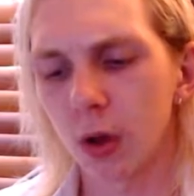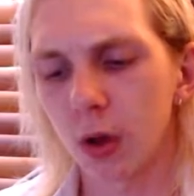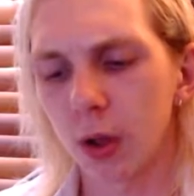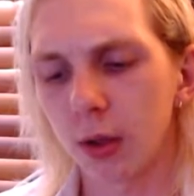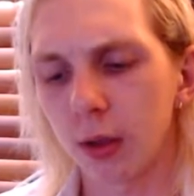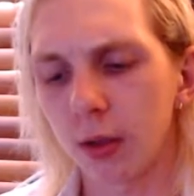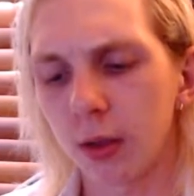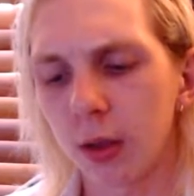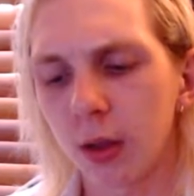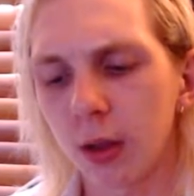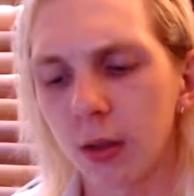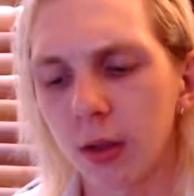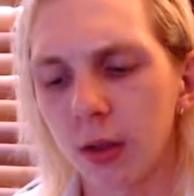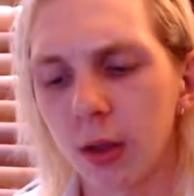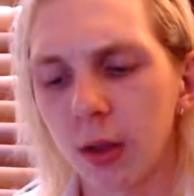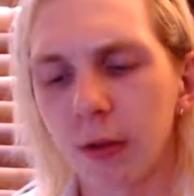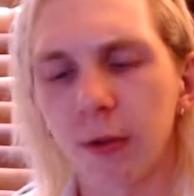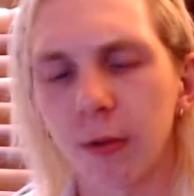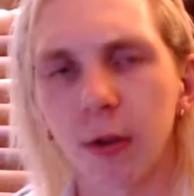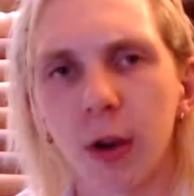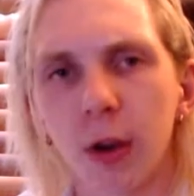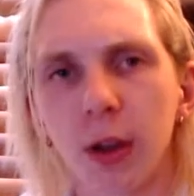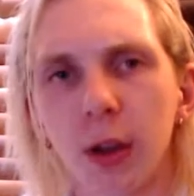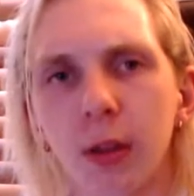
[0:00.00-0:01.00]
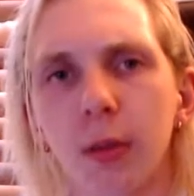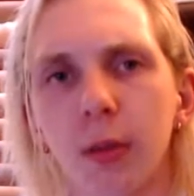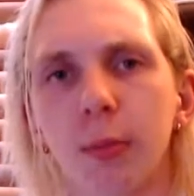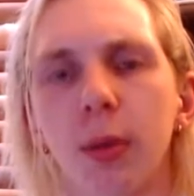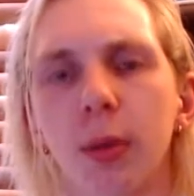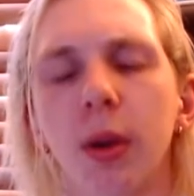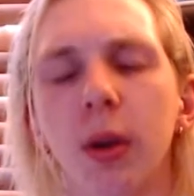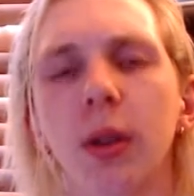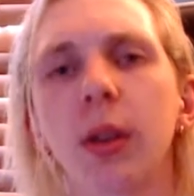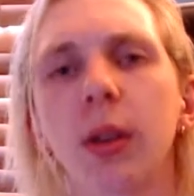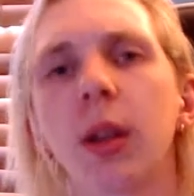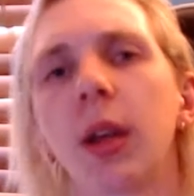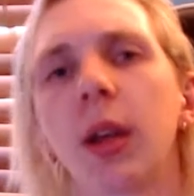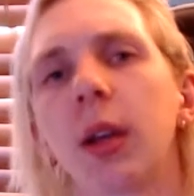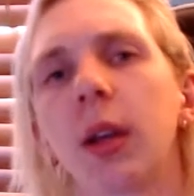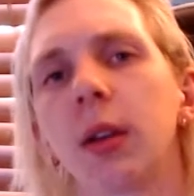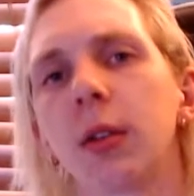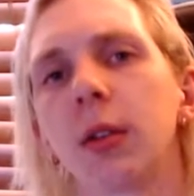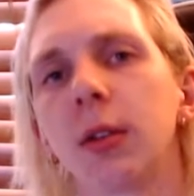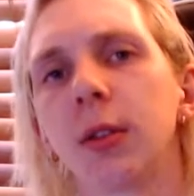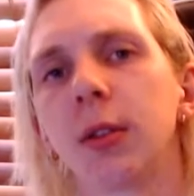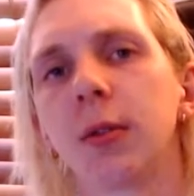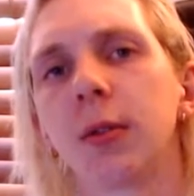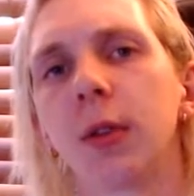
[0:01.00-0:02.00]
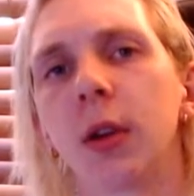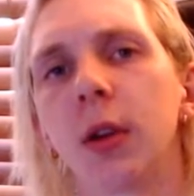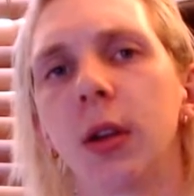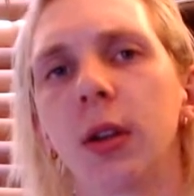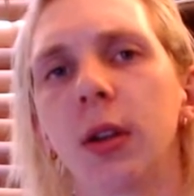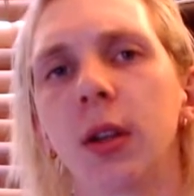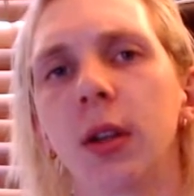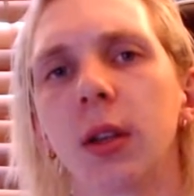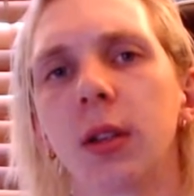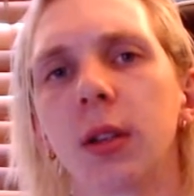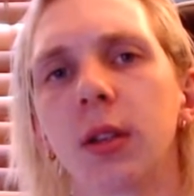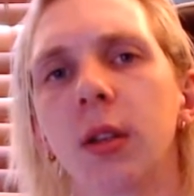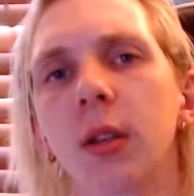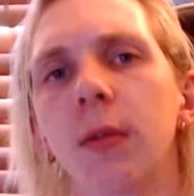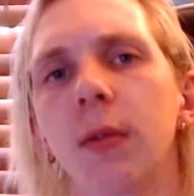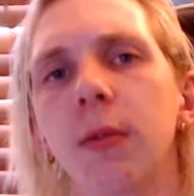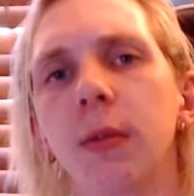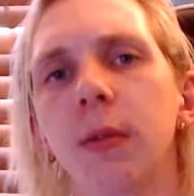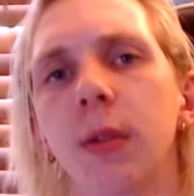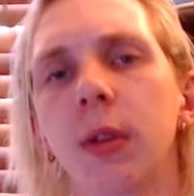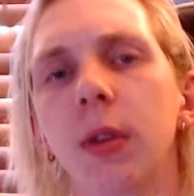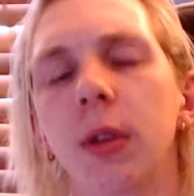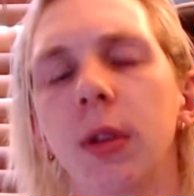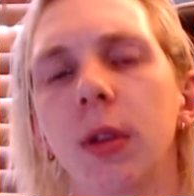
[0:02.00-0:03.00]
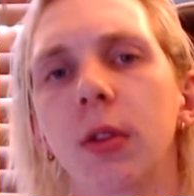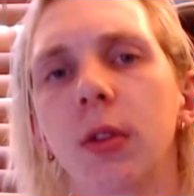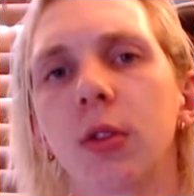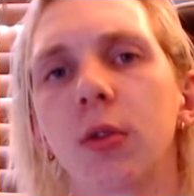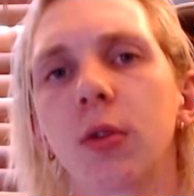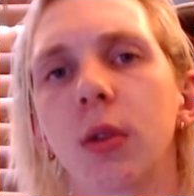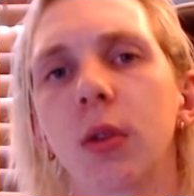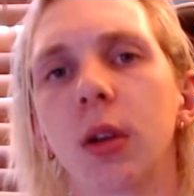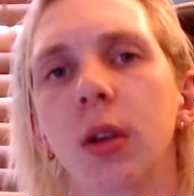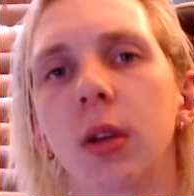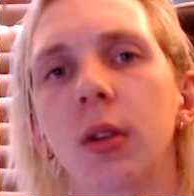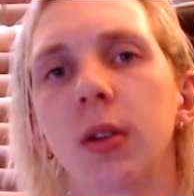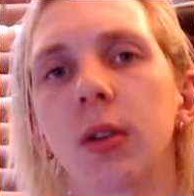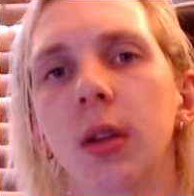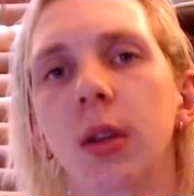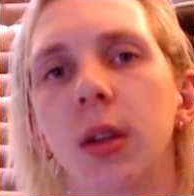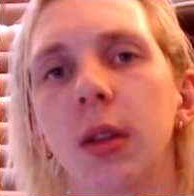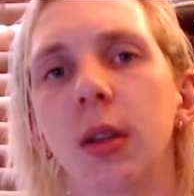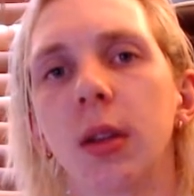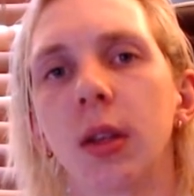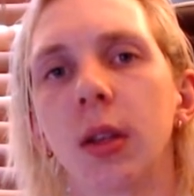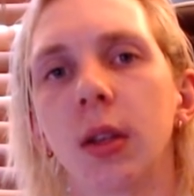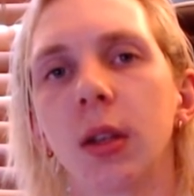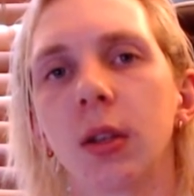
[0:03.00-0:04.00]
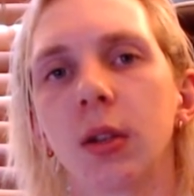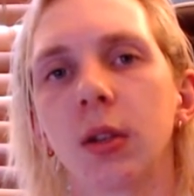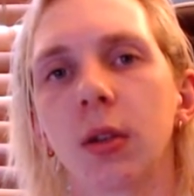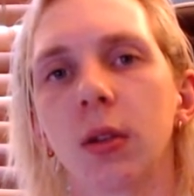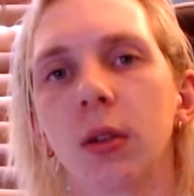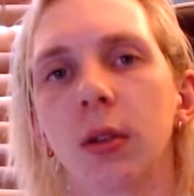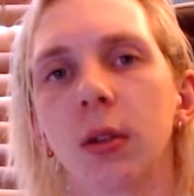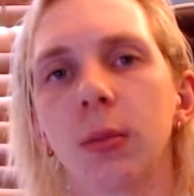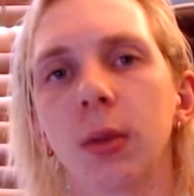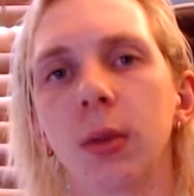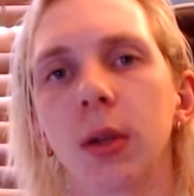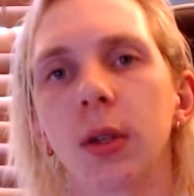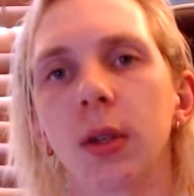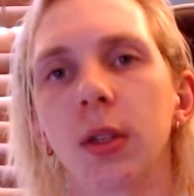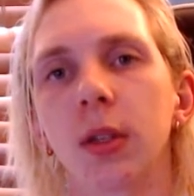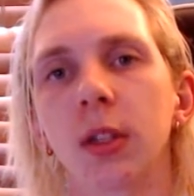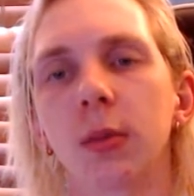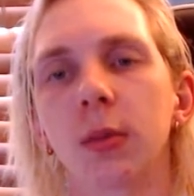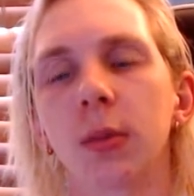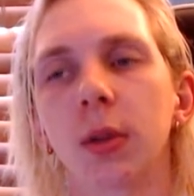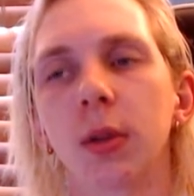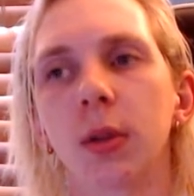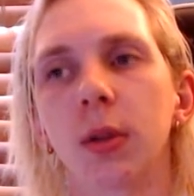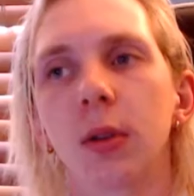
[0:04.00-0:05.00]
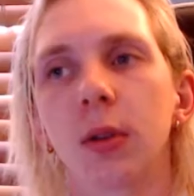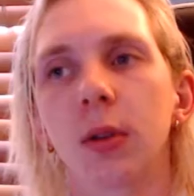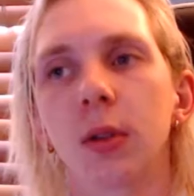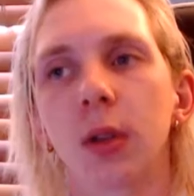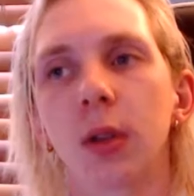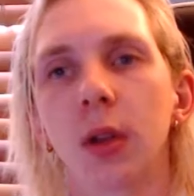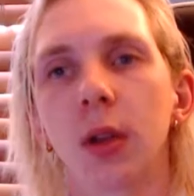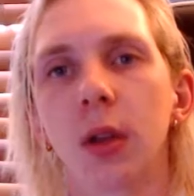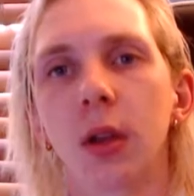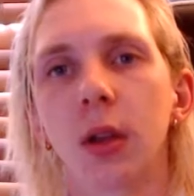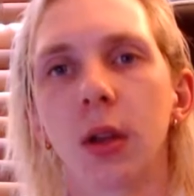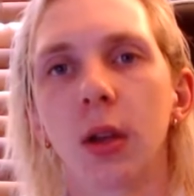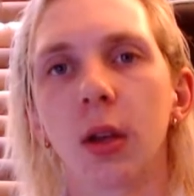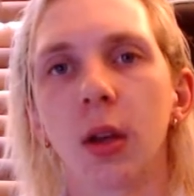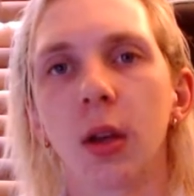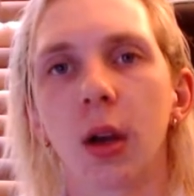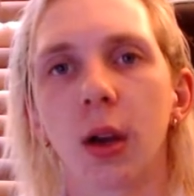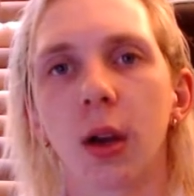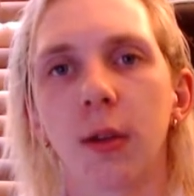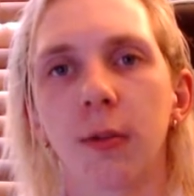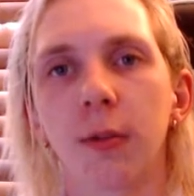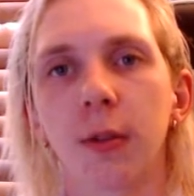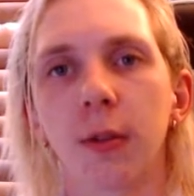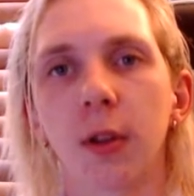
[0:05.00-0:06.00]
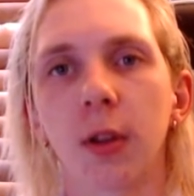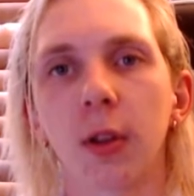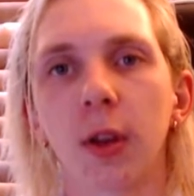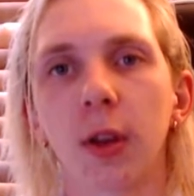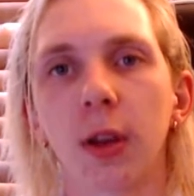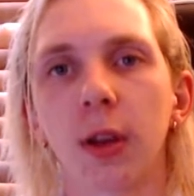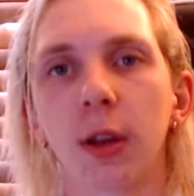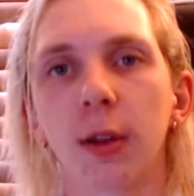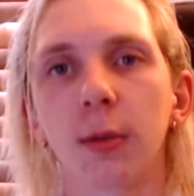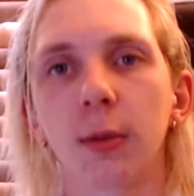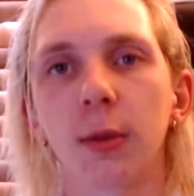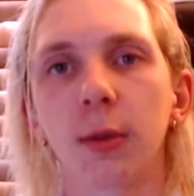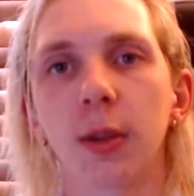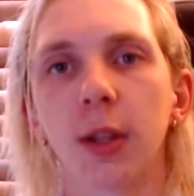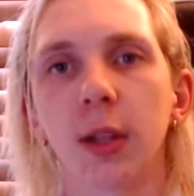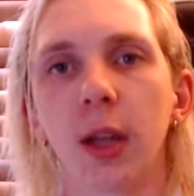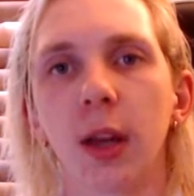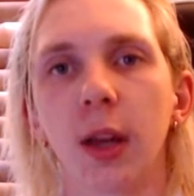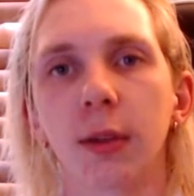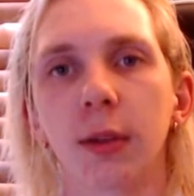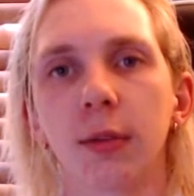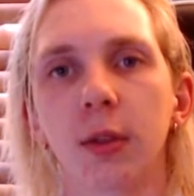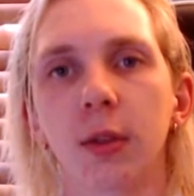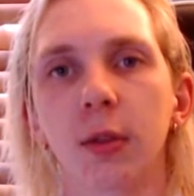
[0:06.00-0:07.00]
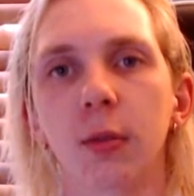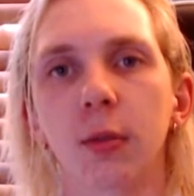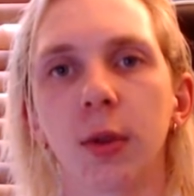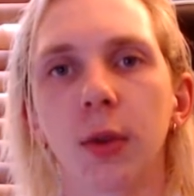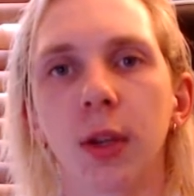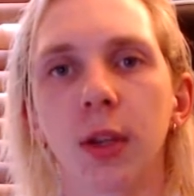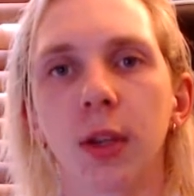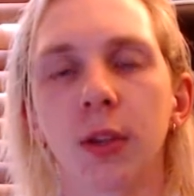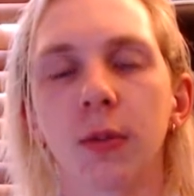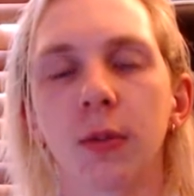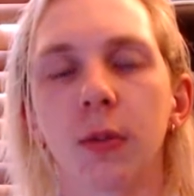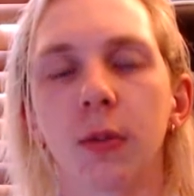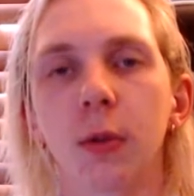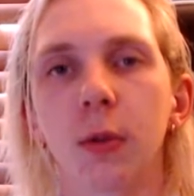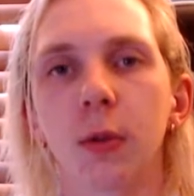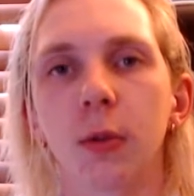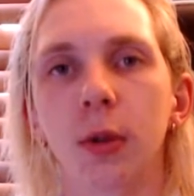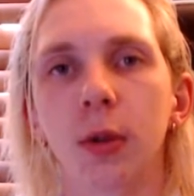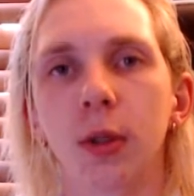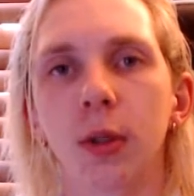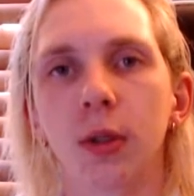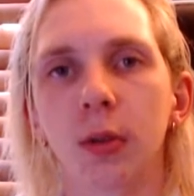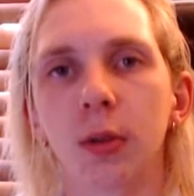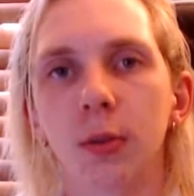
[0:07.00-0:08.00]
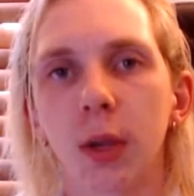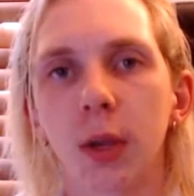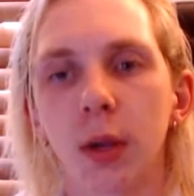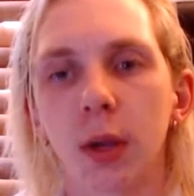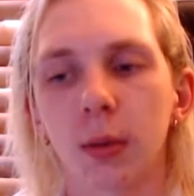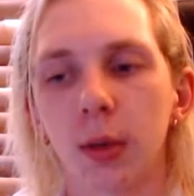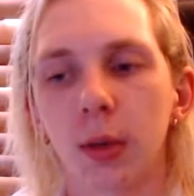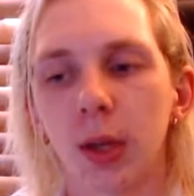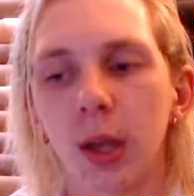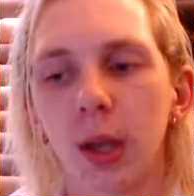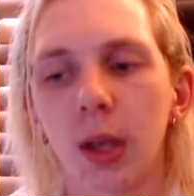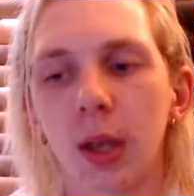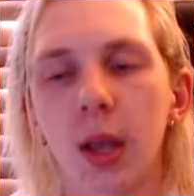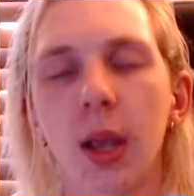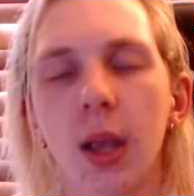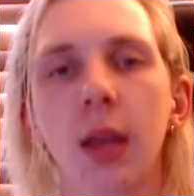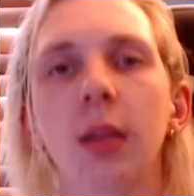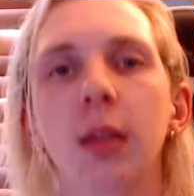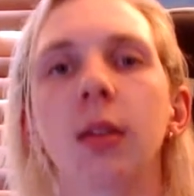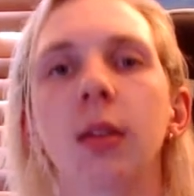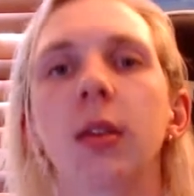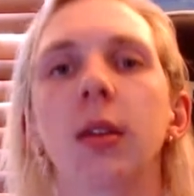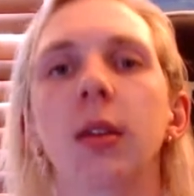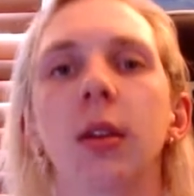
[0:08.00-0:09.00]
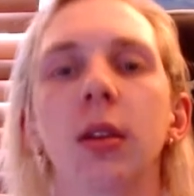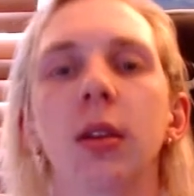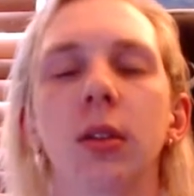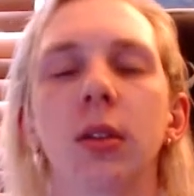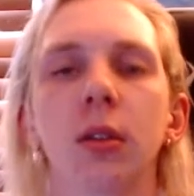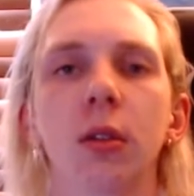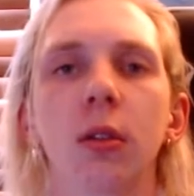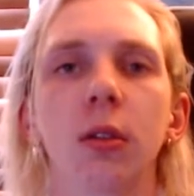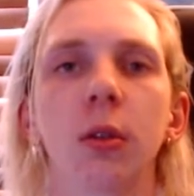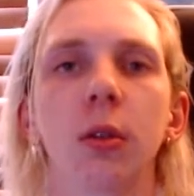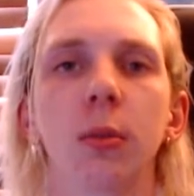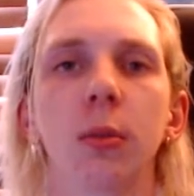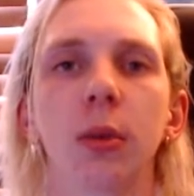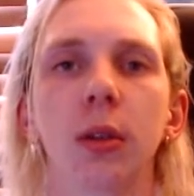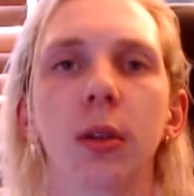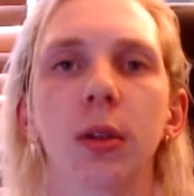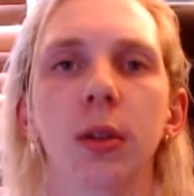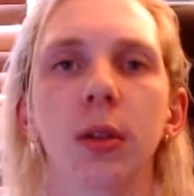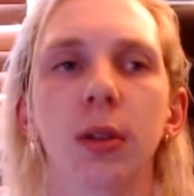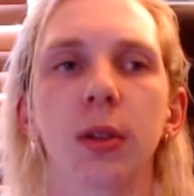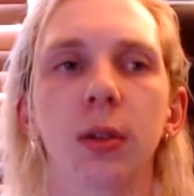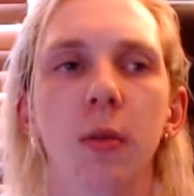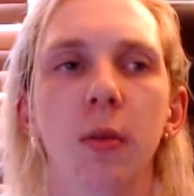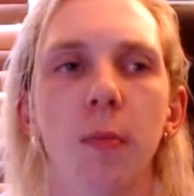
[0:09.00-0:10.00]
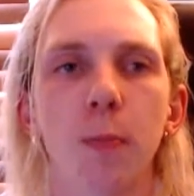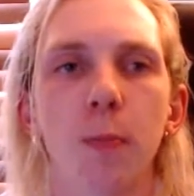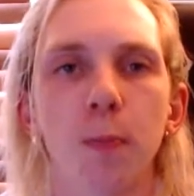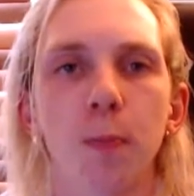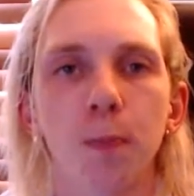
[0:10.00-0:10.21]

I think they're fine. The button layout is fine except for the triggers and the shoulder buttons, because I feel like I really have to reach forward to be able to hit the shoulder buttons